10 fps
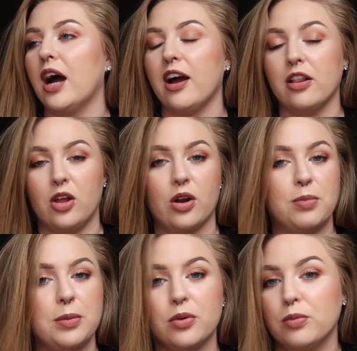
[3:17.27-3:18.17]
A lot of
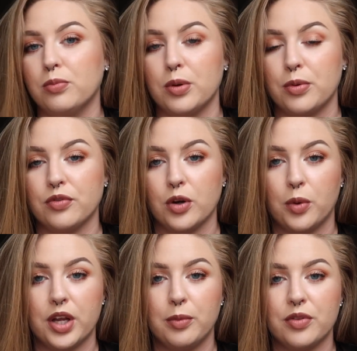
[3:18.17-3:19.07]
people would prefer
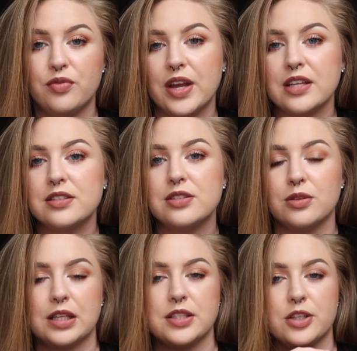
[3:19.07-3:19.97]
working with face,
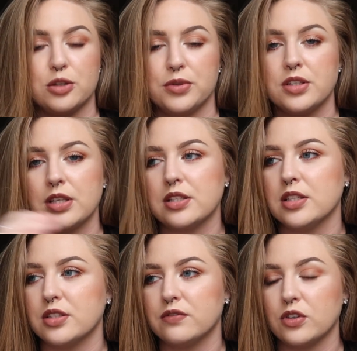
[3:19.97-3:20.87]
so that's like your
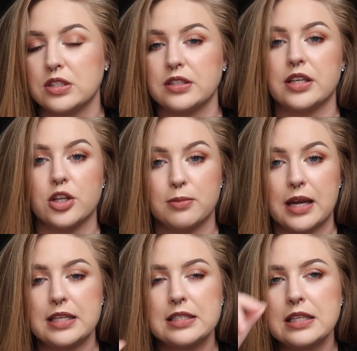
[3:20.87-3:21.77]
princesses versus like your
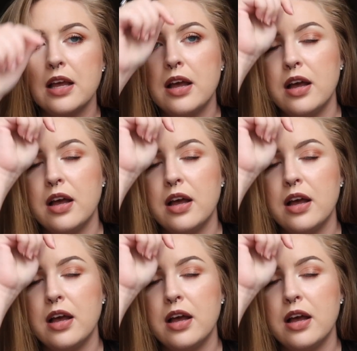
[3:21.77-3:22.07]
mice.